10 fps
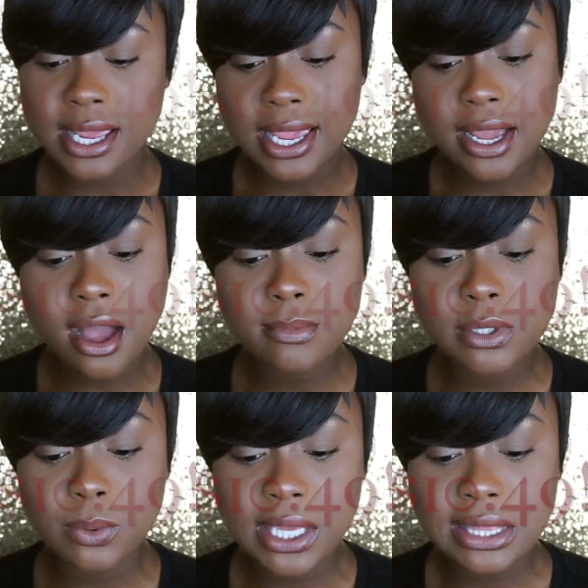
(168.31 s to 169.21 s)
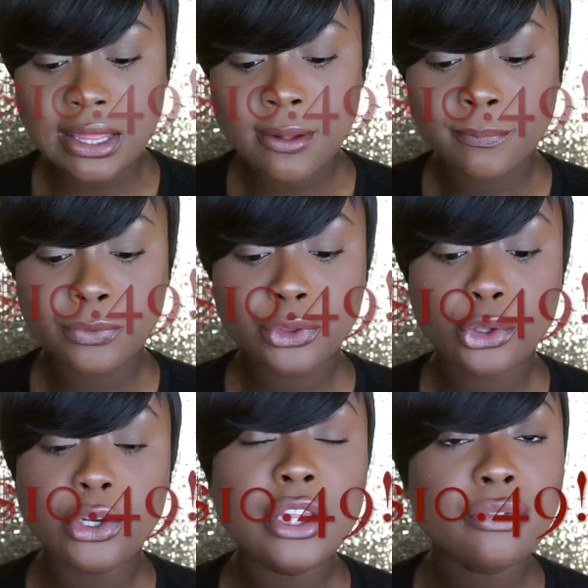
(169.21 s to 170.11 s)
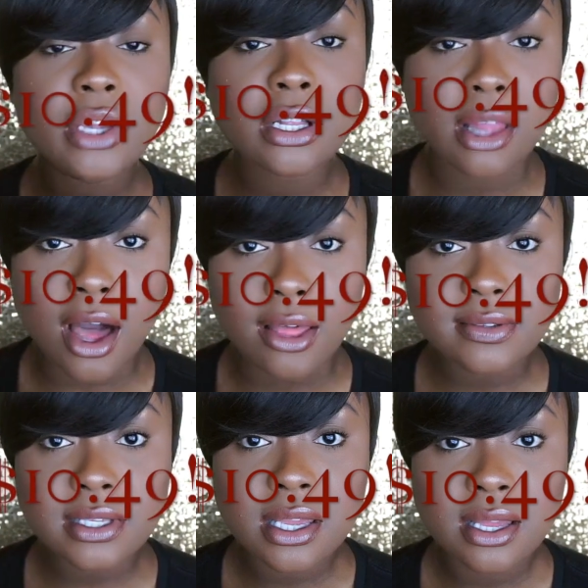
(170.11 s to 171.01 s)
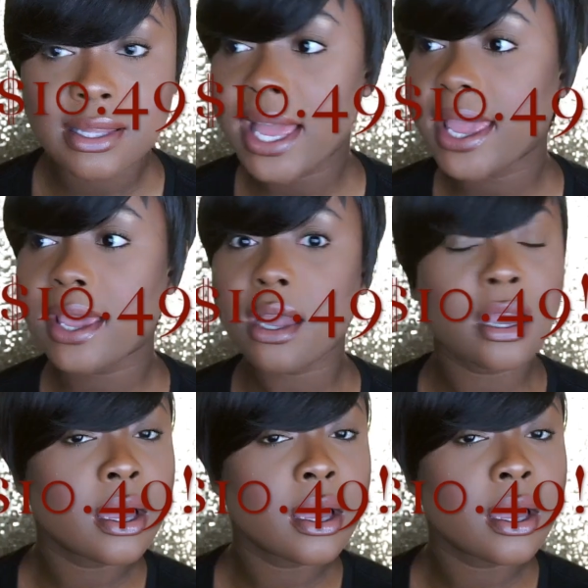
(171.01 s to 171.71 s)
It comes with 33 cloths. Like,